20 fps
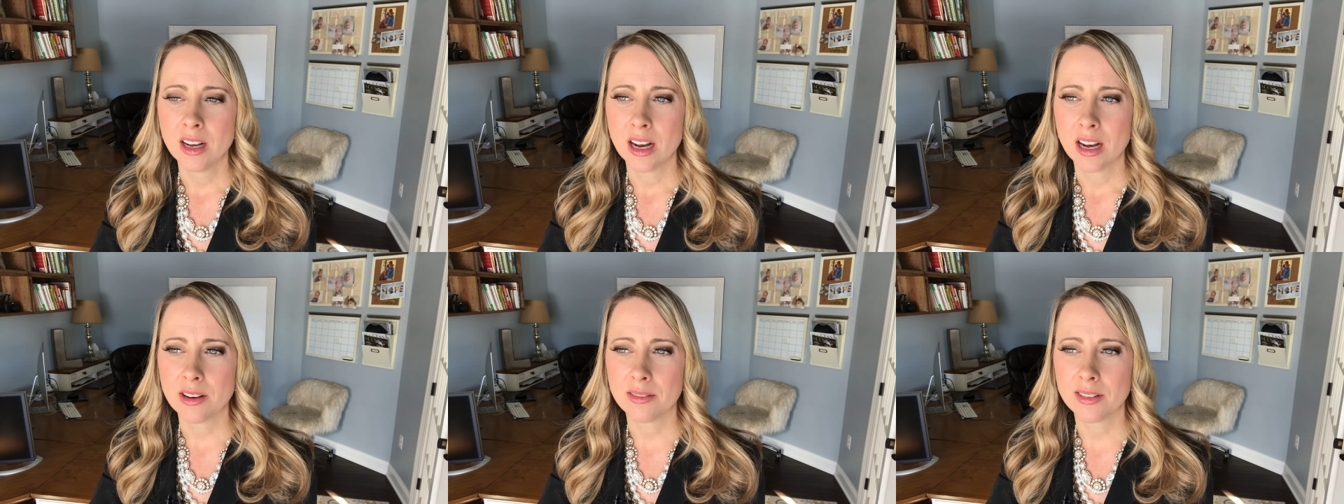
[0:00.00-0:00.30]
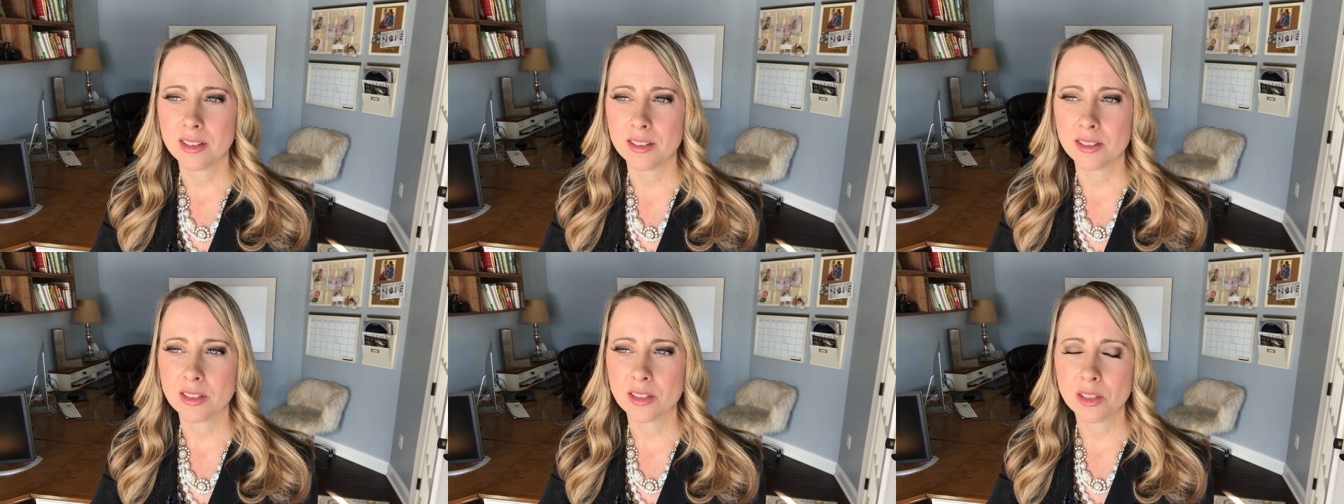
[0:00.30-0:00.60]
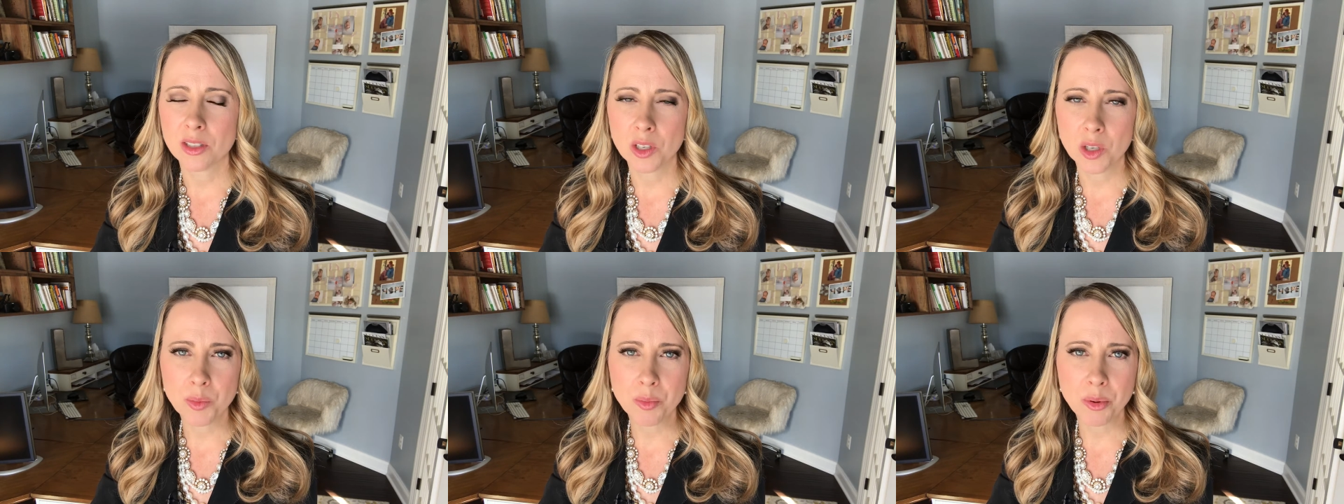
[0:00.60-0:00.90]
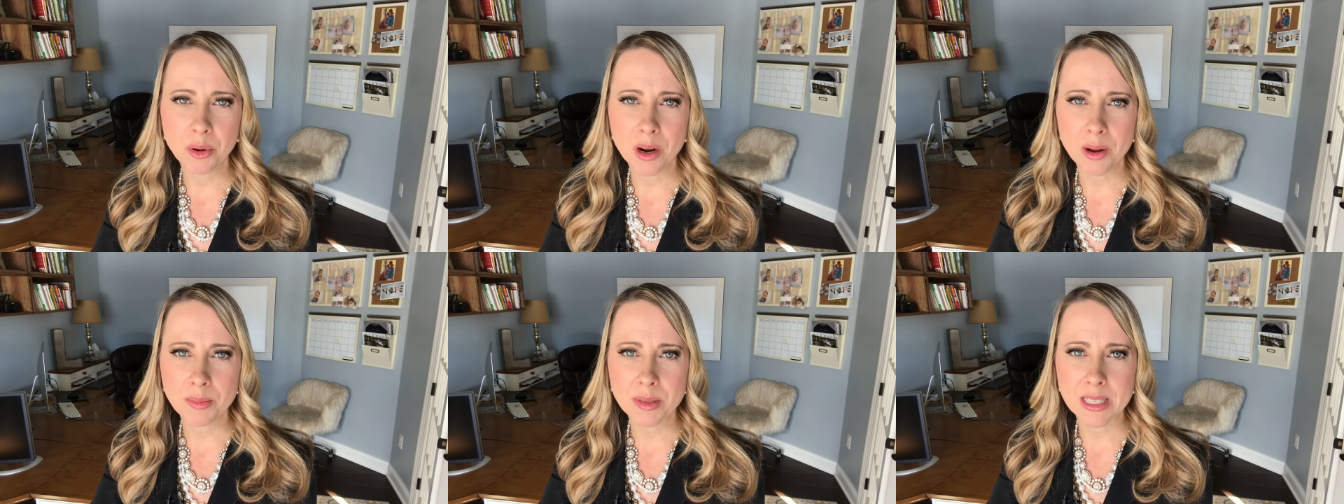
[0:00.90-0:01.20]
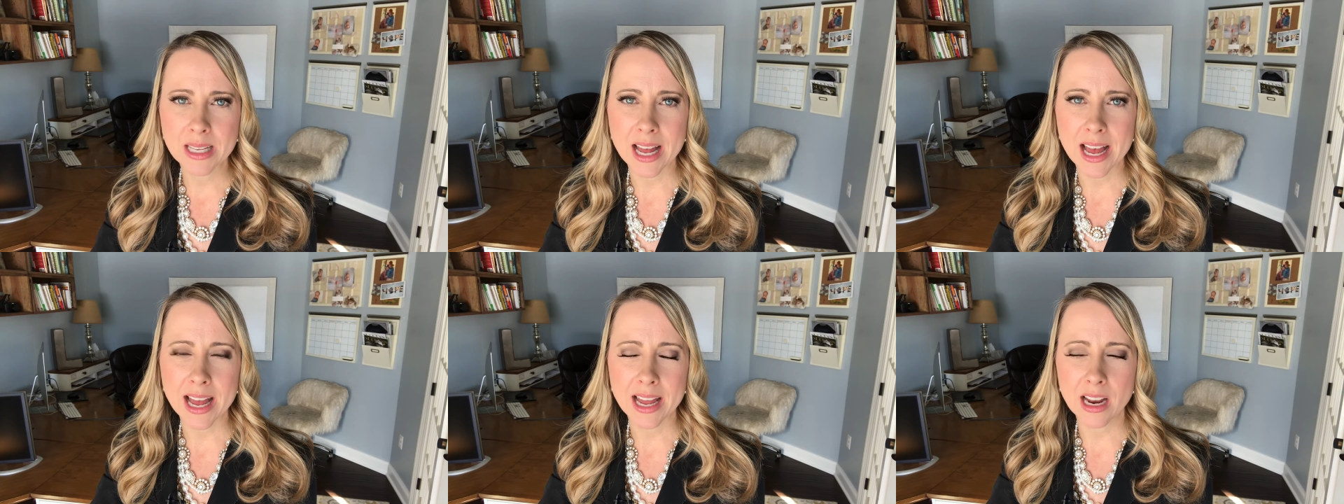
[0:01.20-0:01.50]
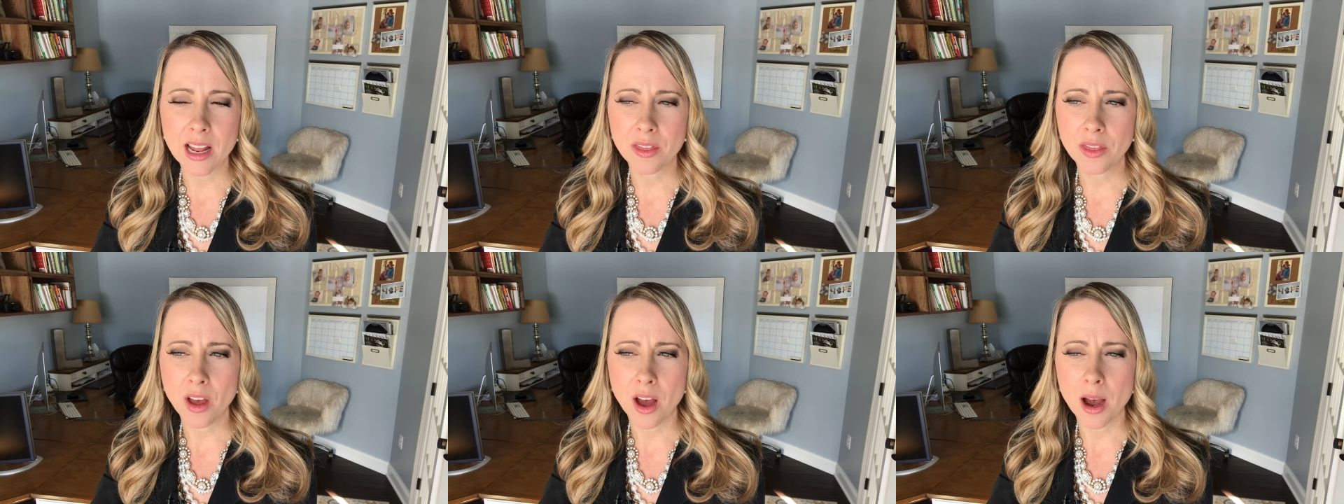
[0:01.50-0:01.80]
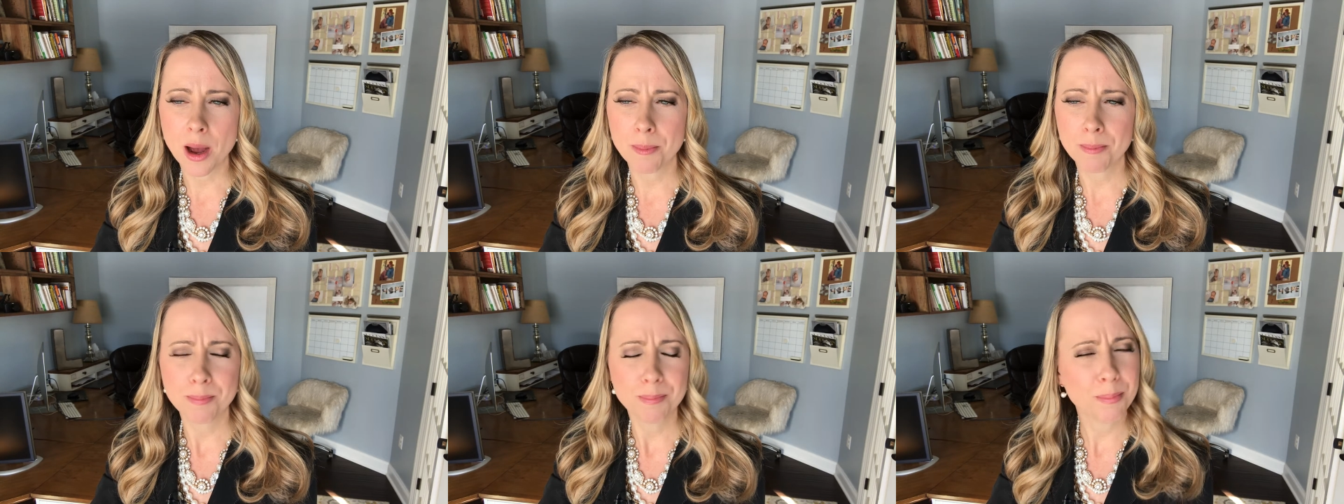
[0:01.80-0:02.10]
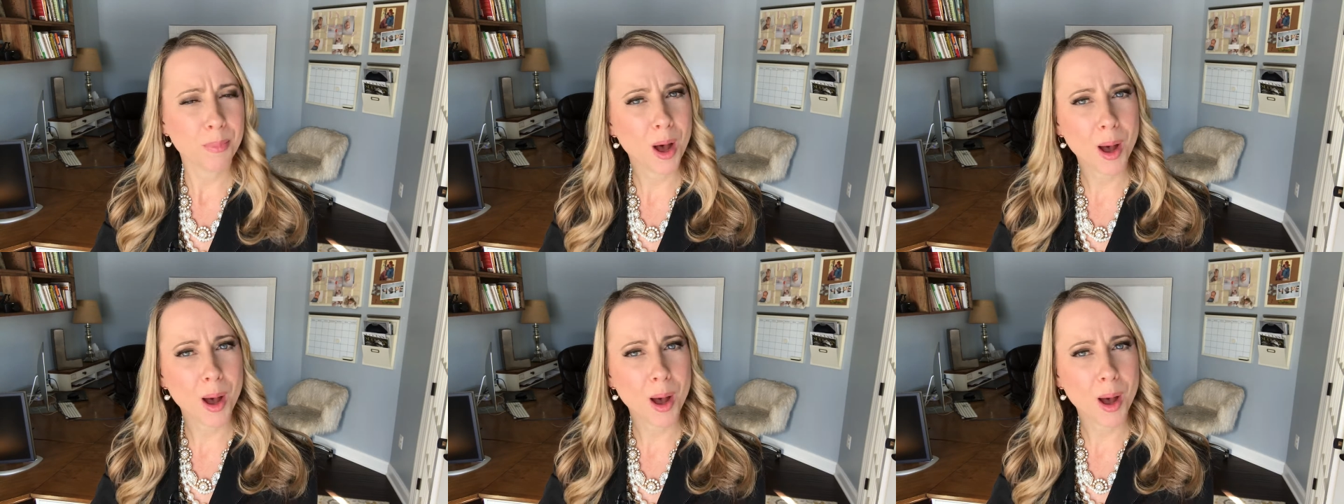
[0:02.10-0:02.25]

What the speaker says: I was super upset, and I thought